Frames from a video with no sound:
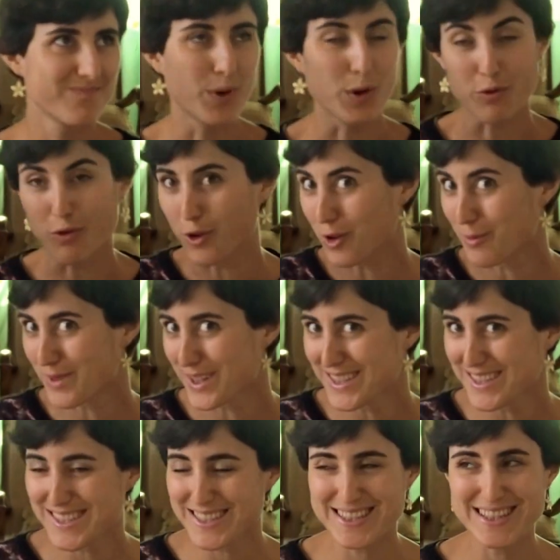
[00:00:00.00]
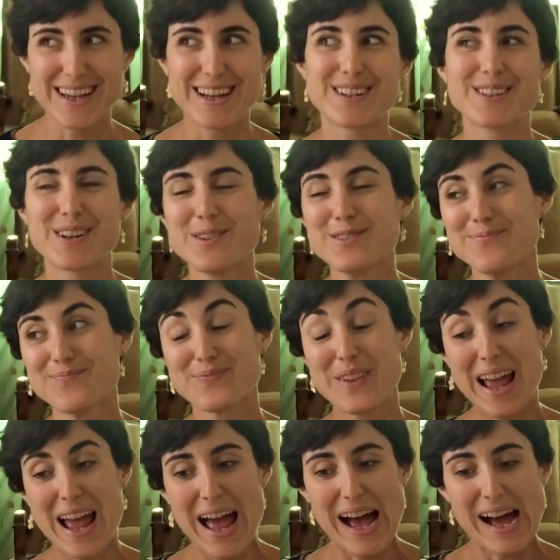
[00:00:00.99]
performance, I don't know,
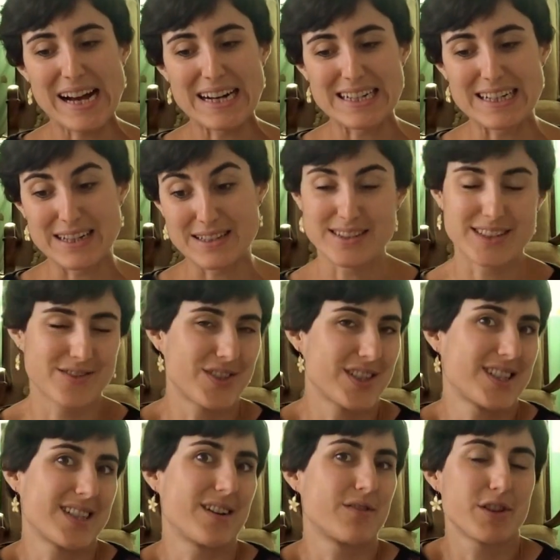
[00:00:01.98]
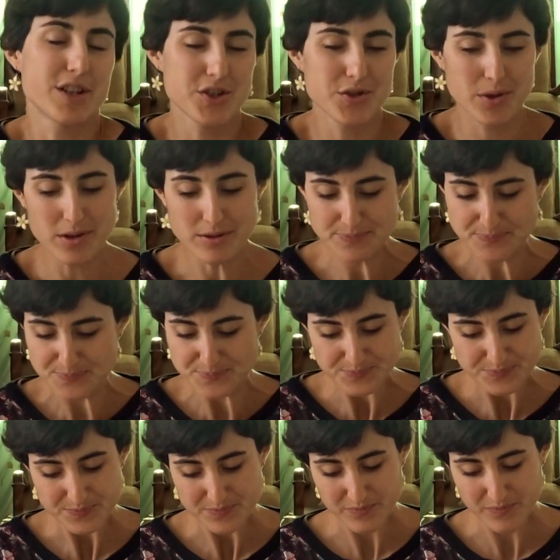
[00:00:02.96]
just a ritual.
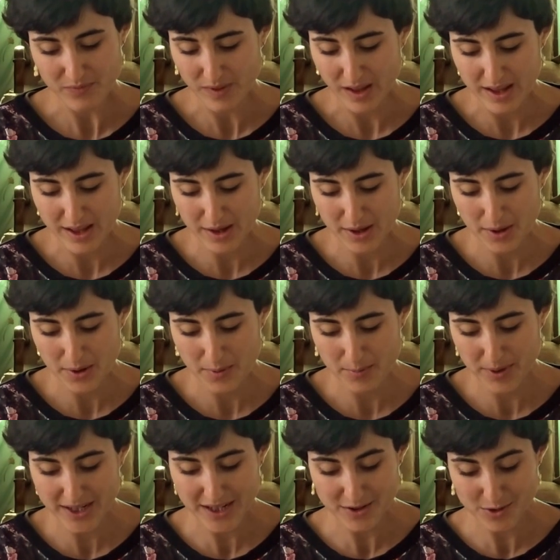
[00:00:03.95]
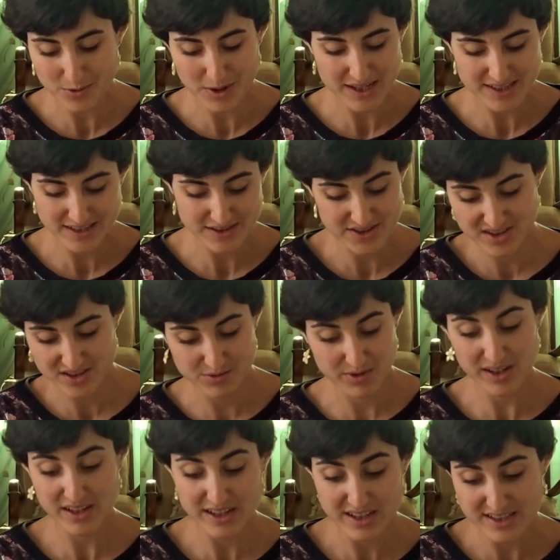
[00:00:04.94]
But otherwise, they just
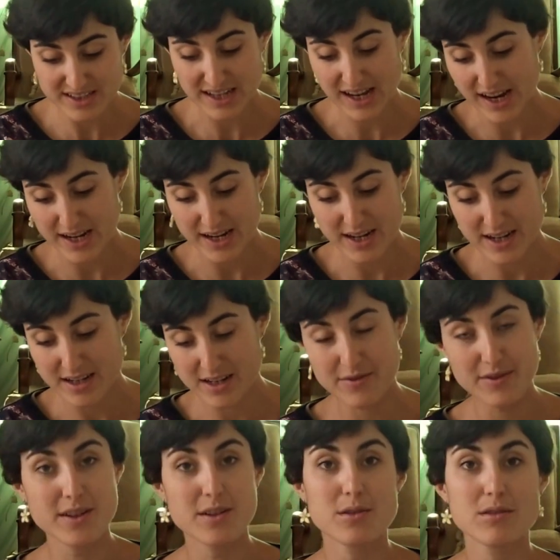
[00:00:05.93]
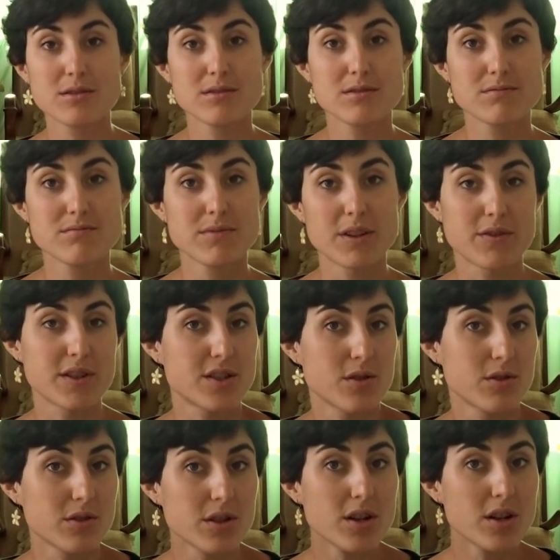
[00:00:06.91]
quickly decide, and if it's
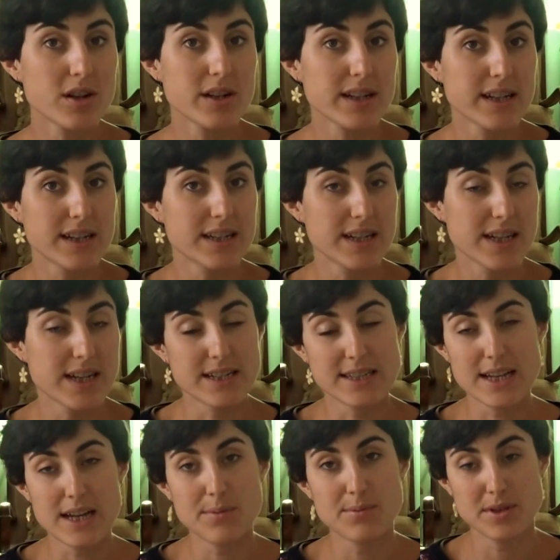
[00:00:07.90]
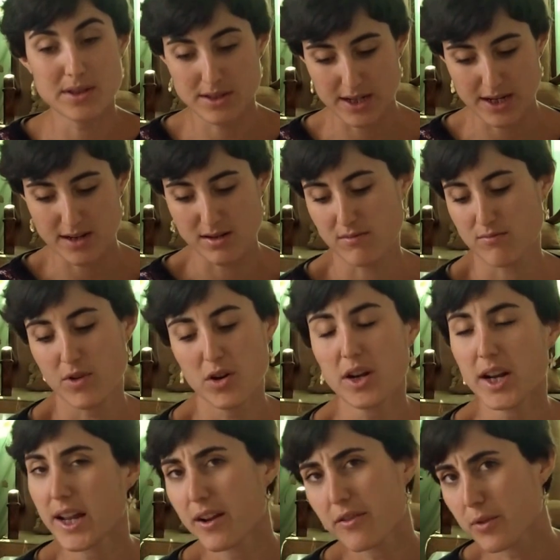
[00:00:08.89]
all good and they accept, then
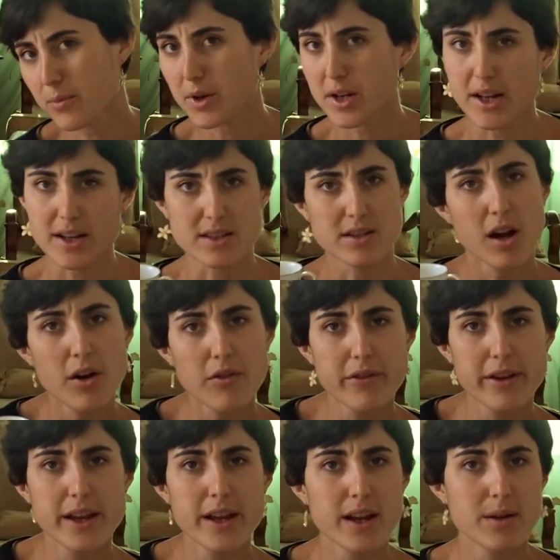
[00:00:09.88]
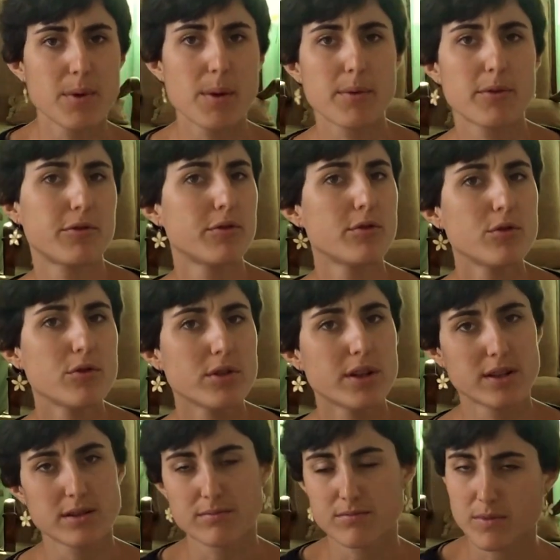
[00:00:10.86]
okay, everybody has coffee and maybe food
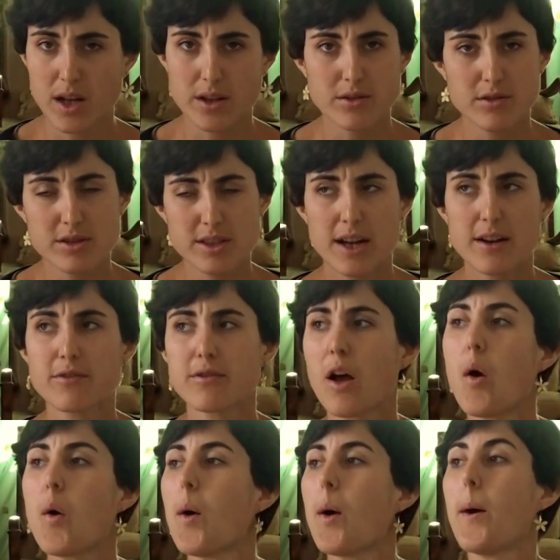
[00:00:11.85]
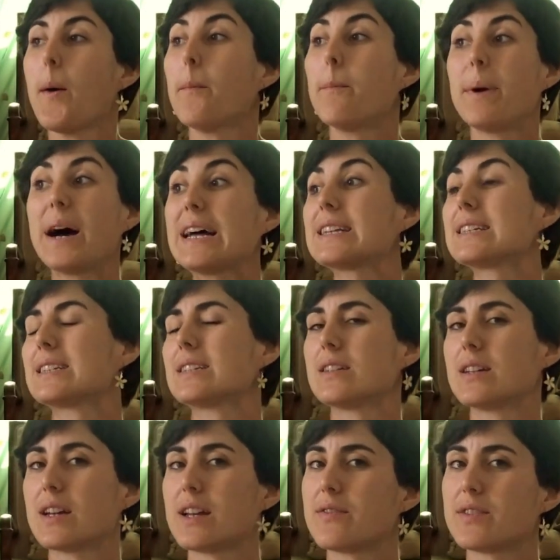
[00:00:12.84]
and other stuff. But
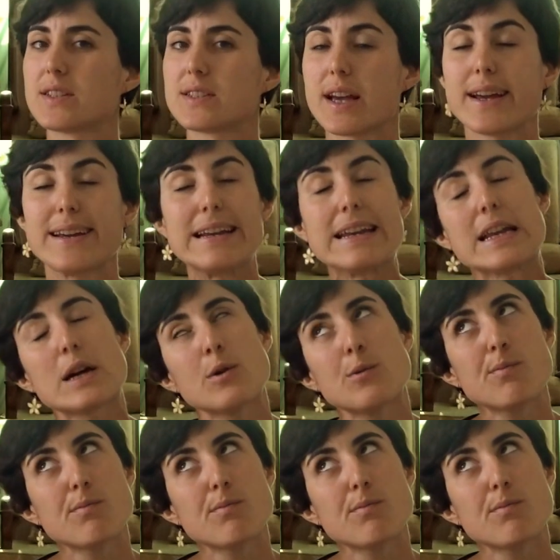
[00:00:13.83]
if they say no,